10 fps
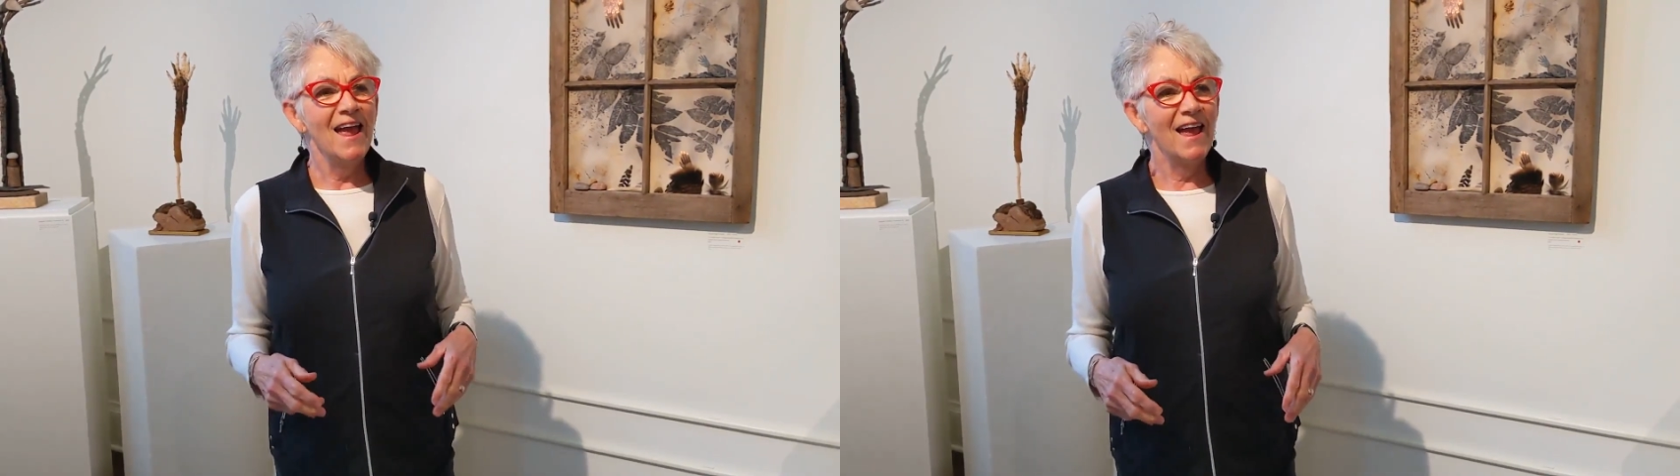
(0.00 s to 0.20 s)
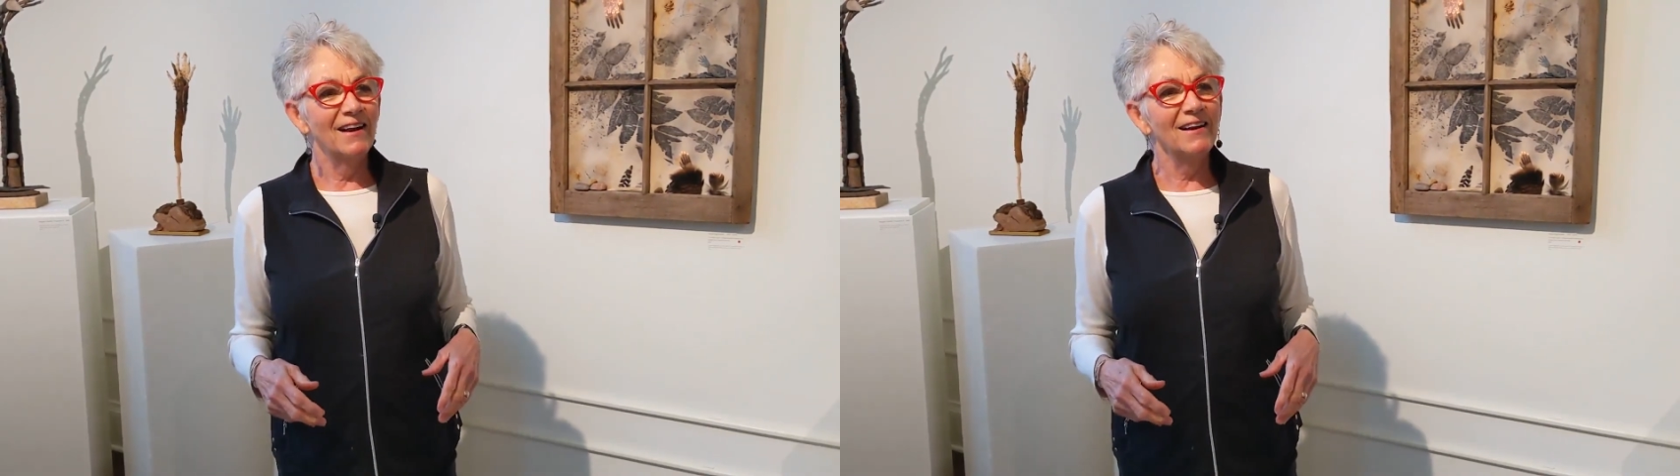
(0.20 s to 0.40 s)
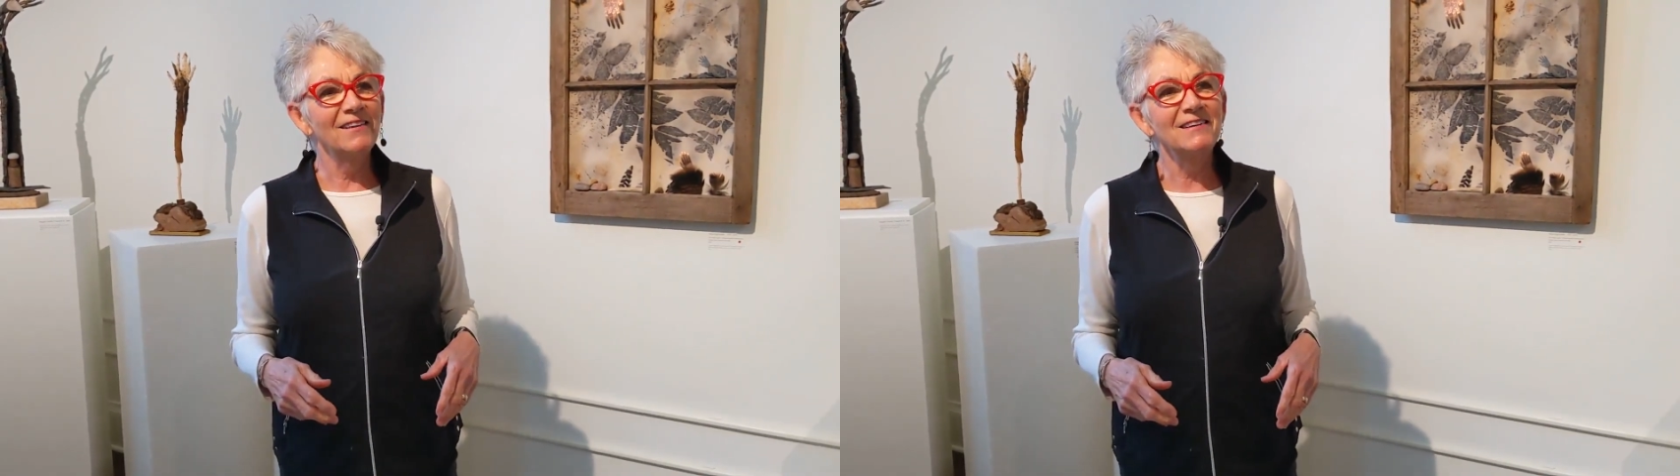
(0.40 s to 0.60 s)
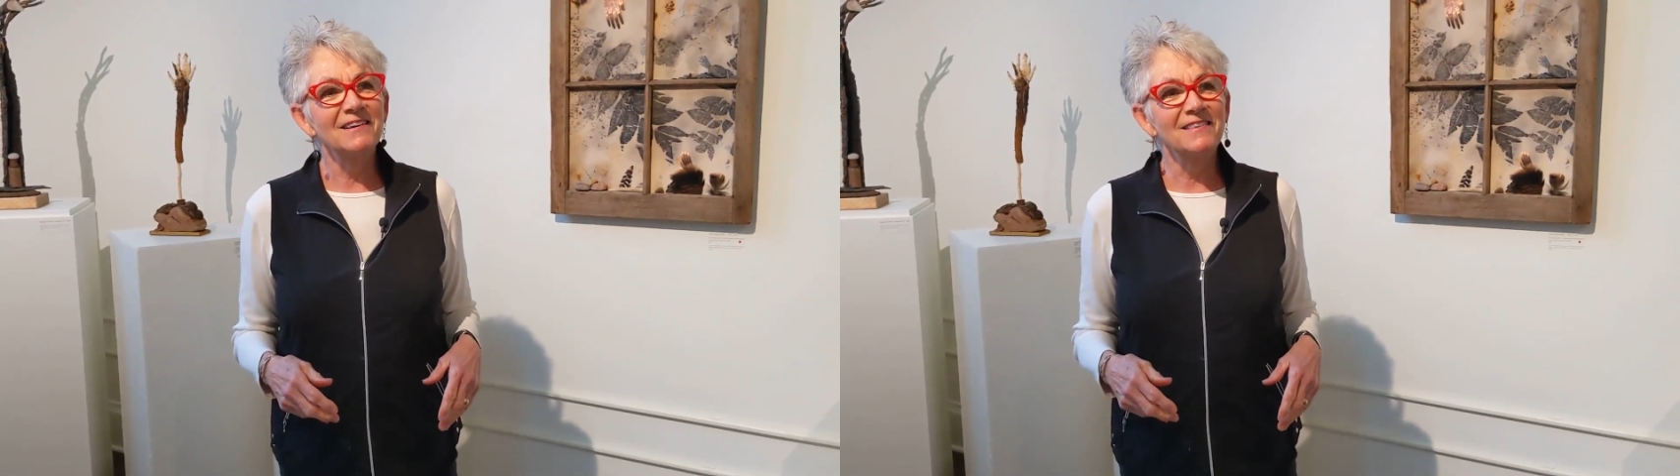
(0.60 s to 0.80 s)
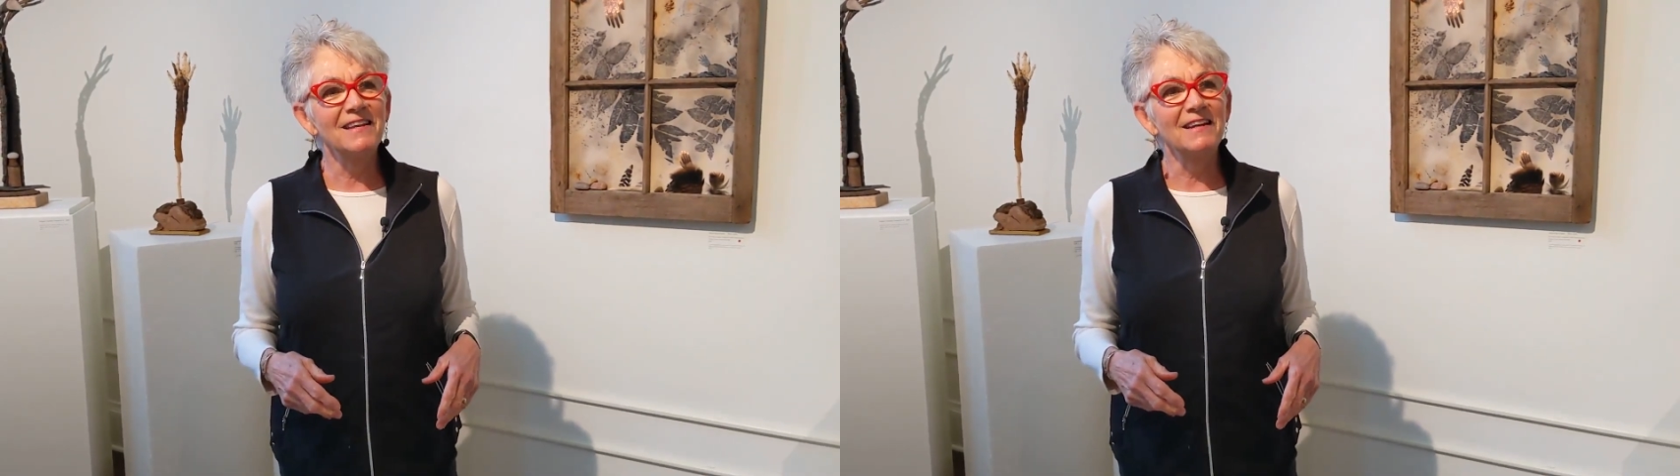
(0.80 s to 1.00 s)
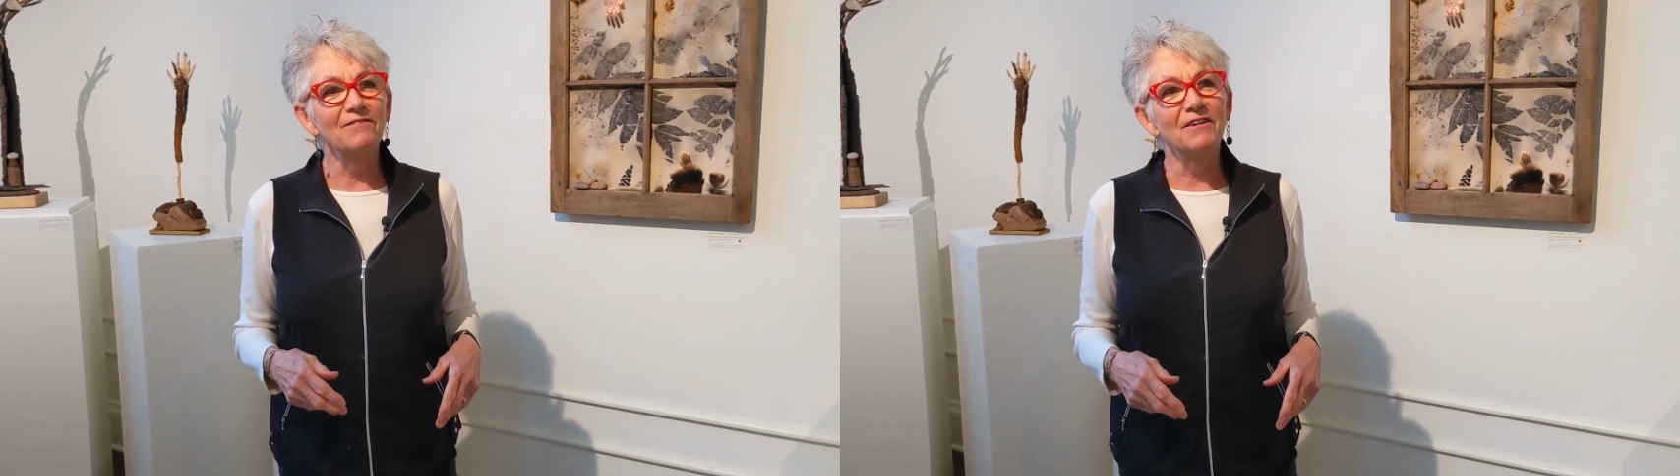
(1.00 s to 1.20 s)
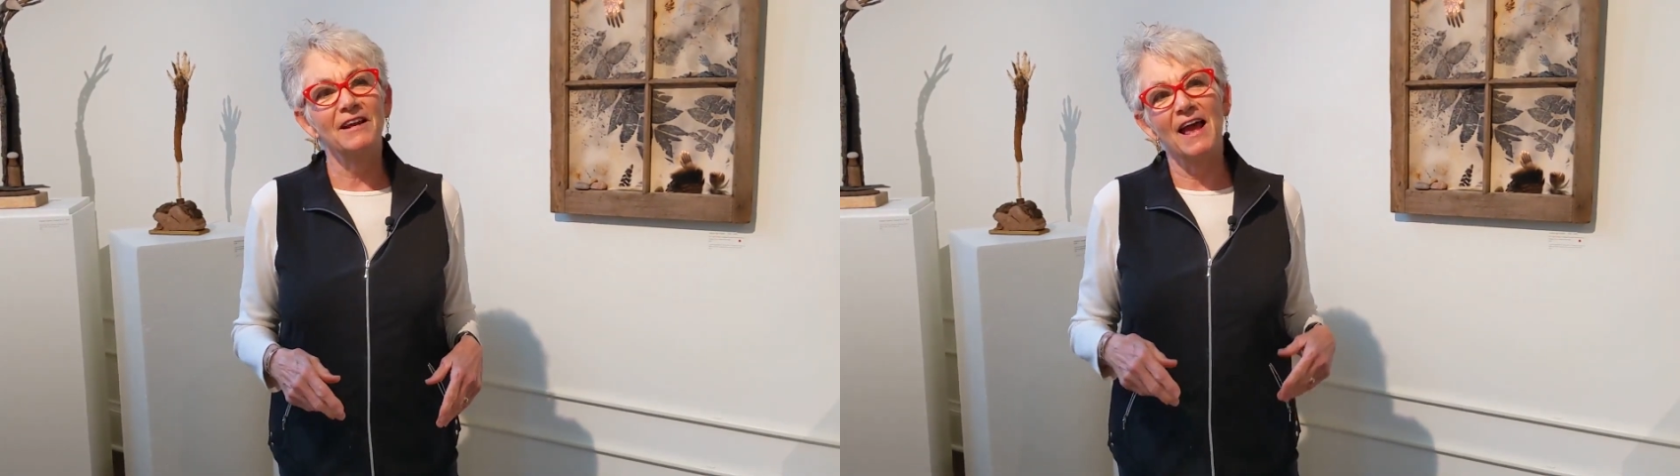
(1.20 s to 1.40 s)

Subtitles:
And I like to think of it